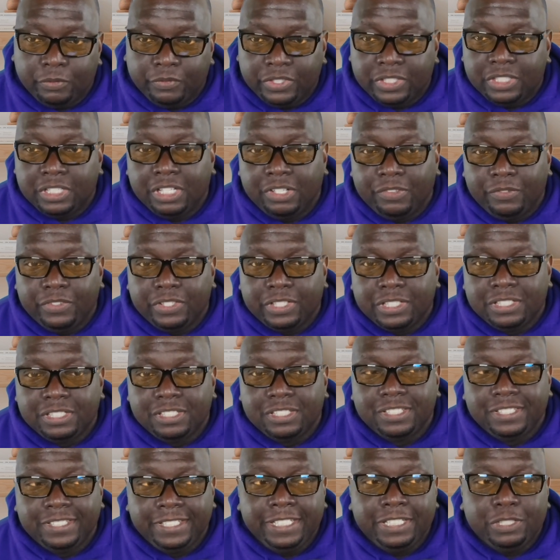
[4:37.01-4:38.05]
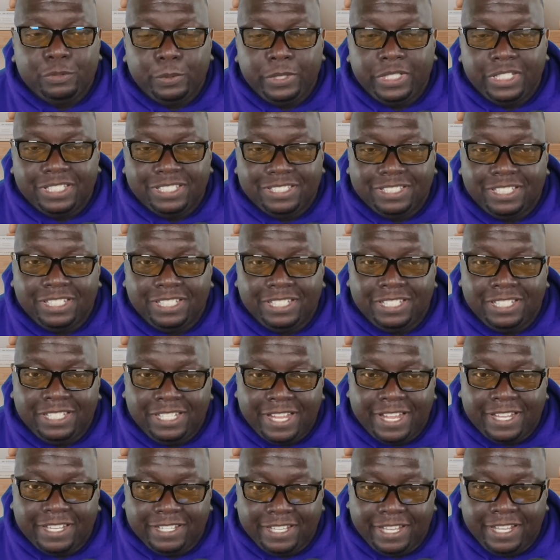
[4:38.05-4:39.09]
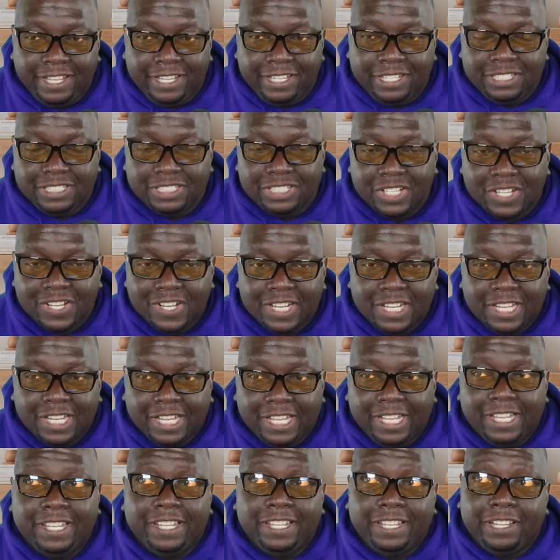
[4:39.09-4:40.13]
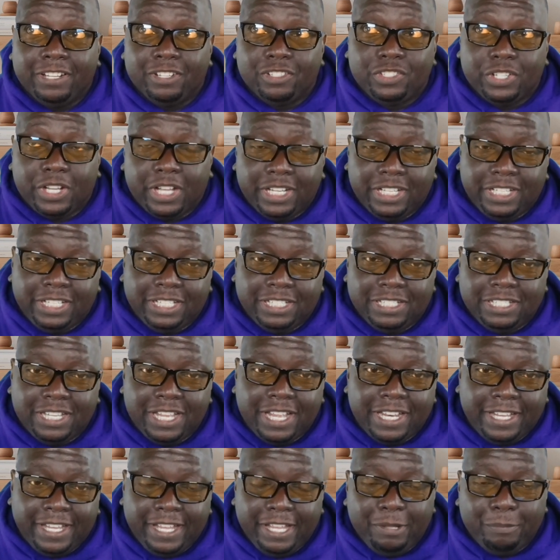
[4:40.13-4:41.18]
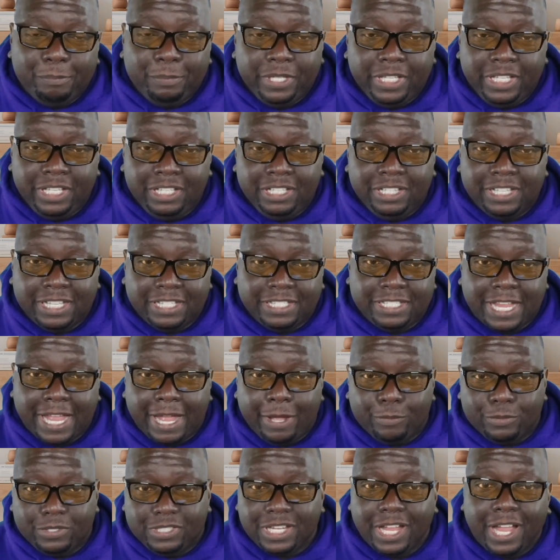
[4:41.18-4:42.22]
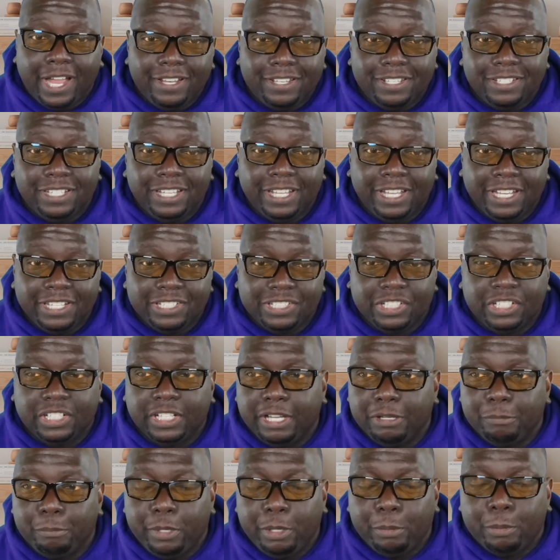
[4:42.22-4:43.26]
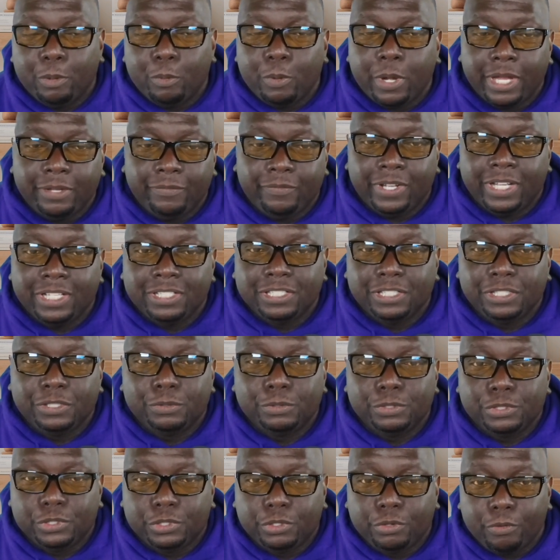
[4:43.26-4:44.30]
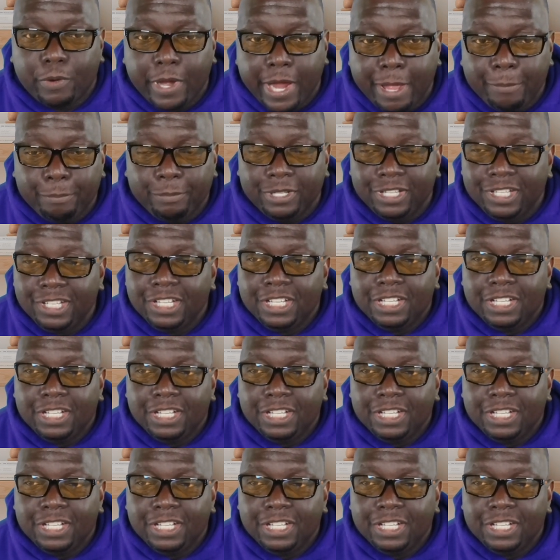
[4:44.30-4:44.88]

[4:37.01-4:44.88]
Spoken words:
If the C-suite is sitting in that cage and they're trying to get to that AP that's outside the cage, and they're like, "Man, my Wi-Fi signal was crap."